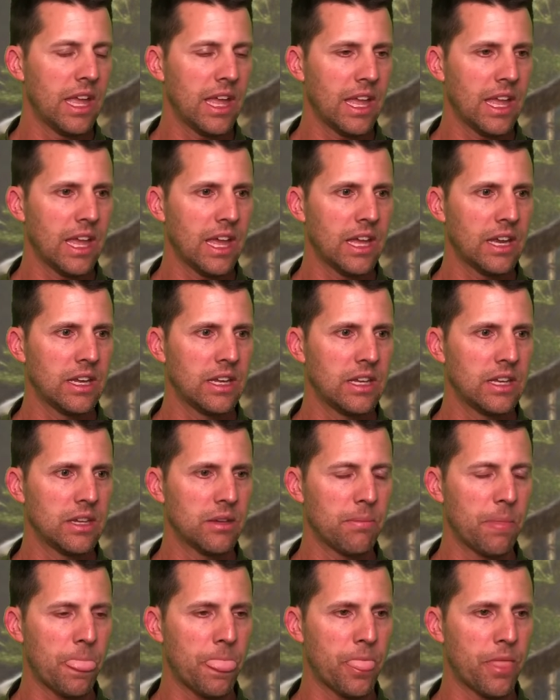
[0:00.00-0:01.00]

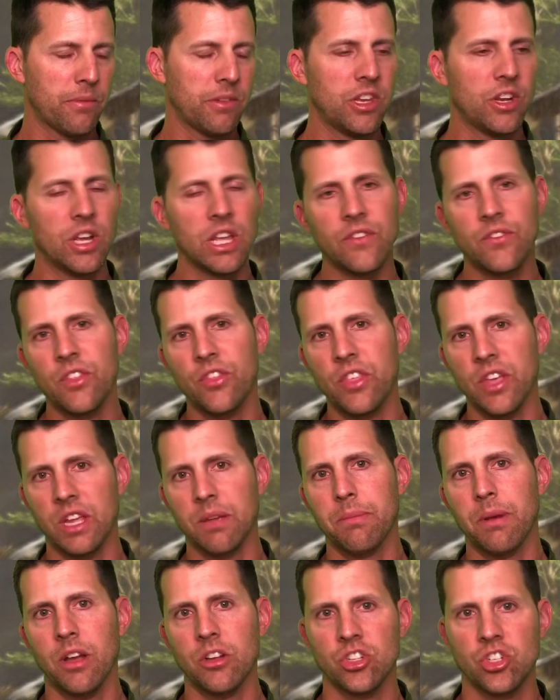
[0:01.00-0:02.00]
And, you know, if you
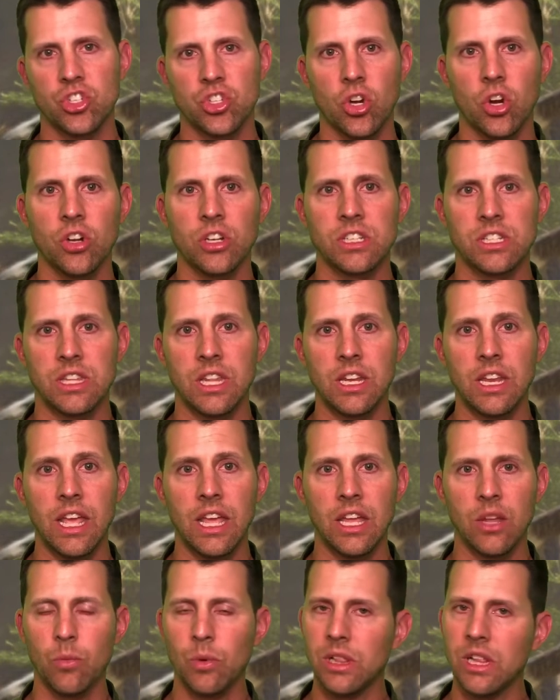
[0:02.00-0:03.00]
think about sharks
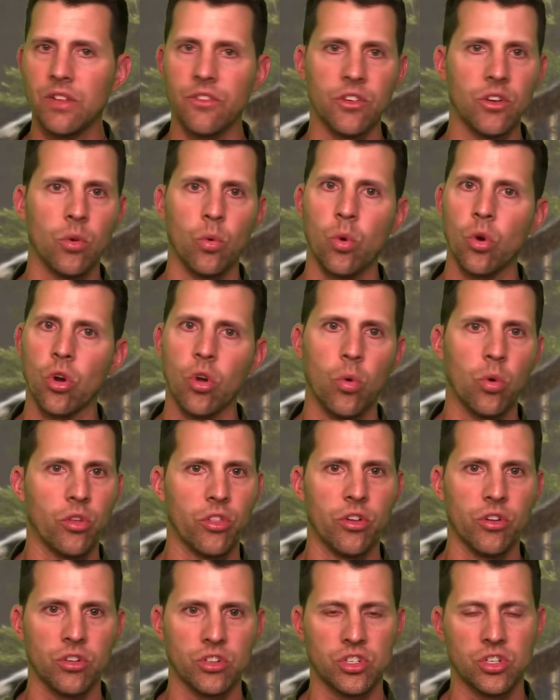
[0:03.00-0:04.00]
today, we live in a world
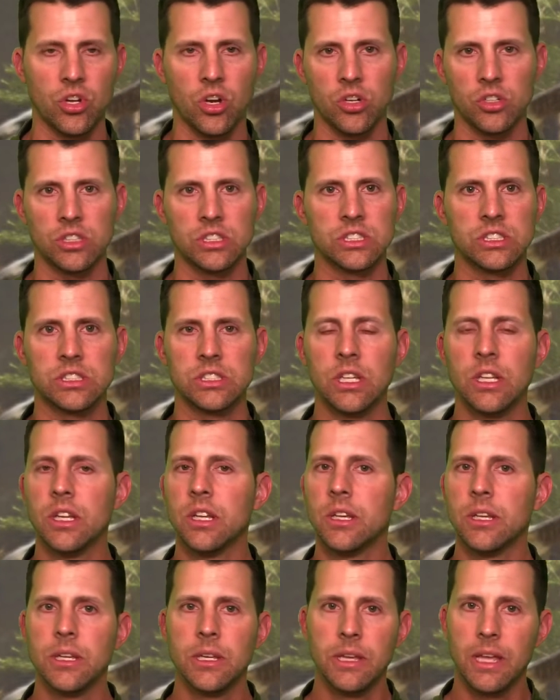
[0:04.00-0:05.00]
where there are sharks.
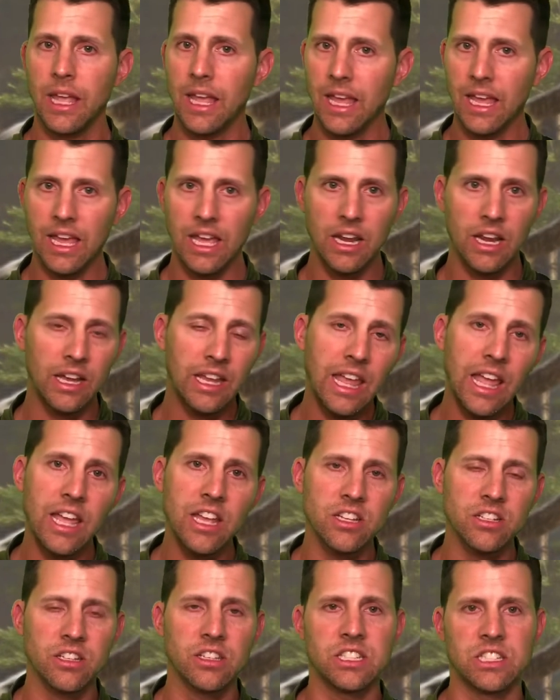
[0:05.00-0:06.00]
And
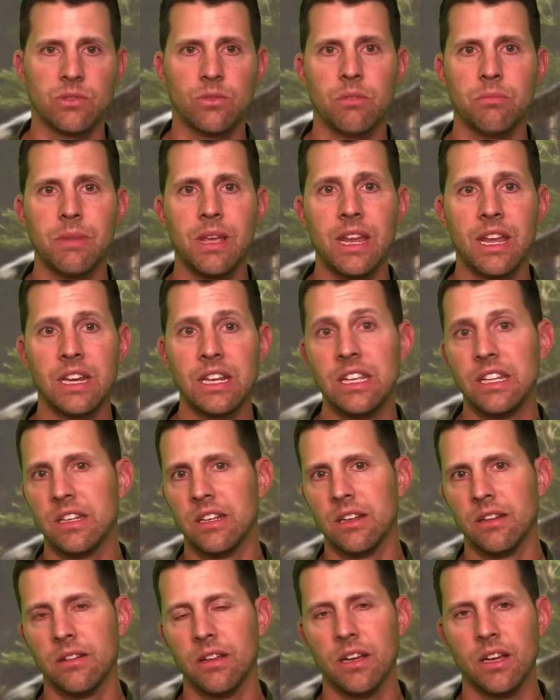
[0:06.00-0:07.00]
occasionally someone may get
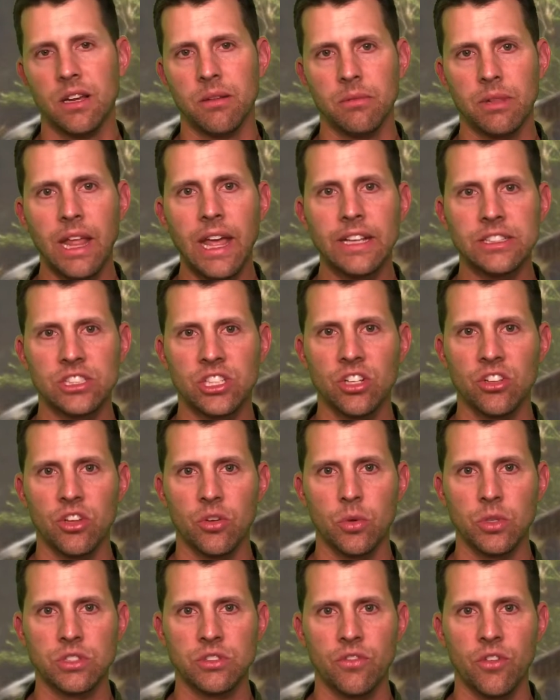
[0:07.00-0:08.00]
eaten. Um, last year,
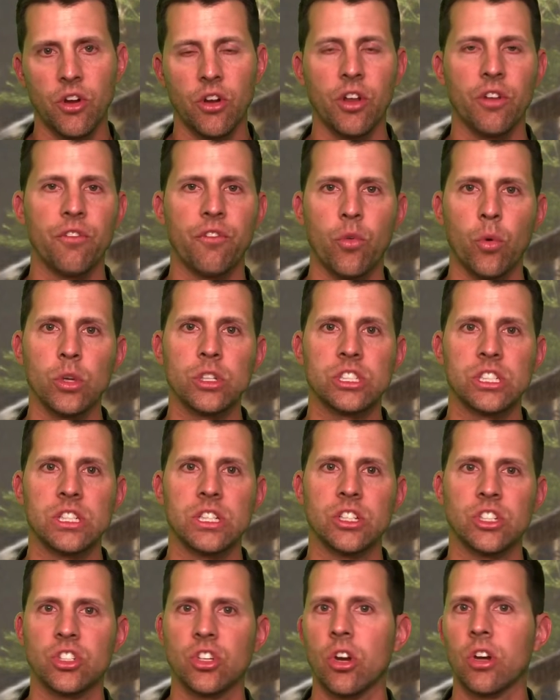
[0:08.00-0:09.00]
there was a very
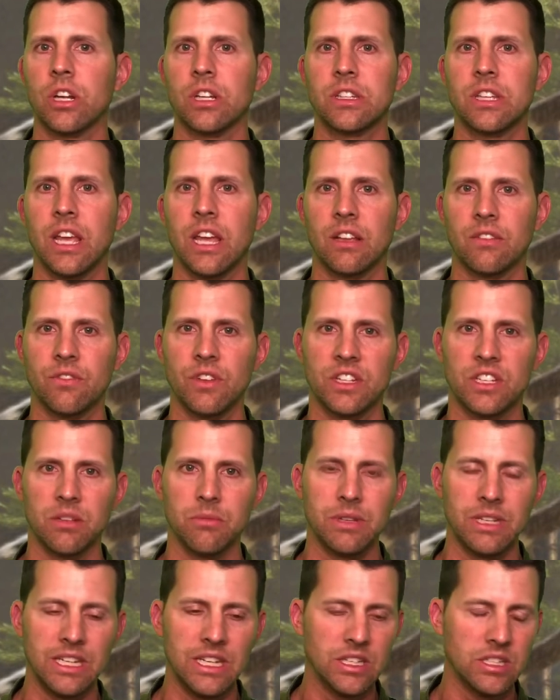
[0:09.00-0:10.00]
unfortunate shark attack
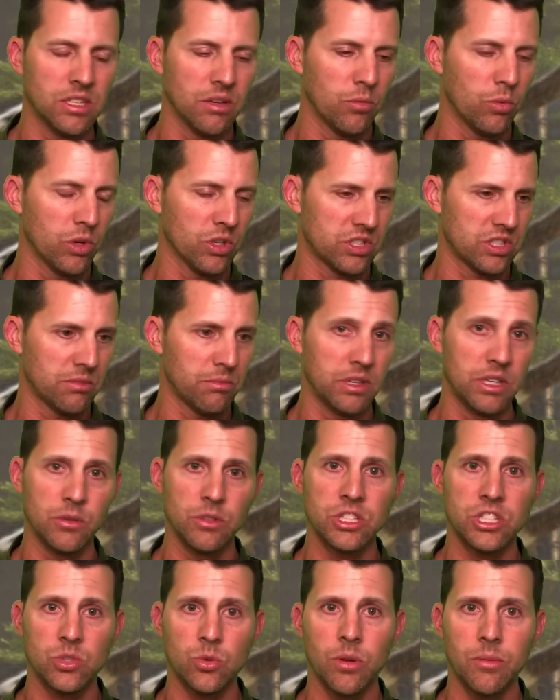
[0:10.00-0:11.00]
victim in Egypt where somebody
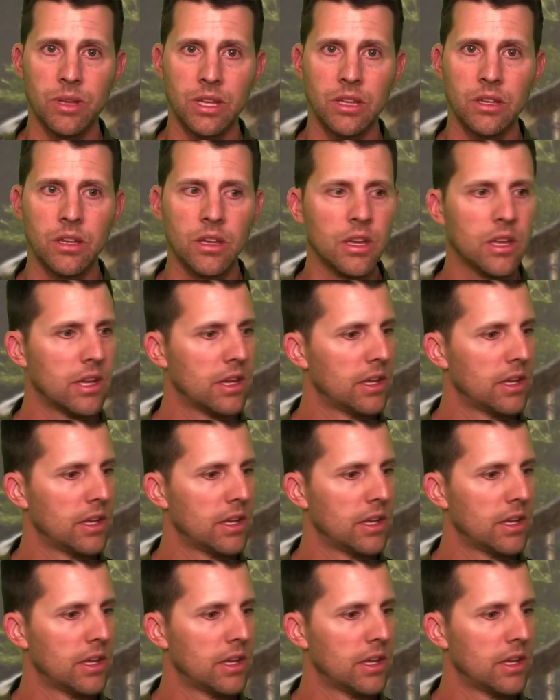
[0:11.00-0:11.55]
was swimming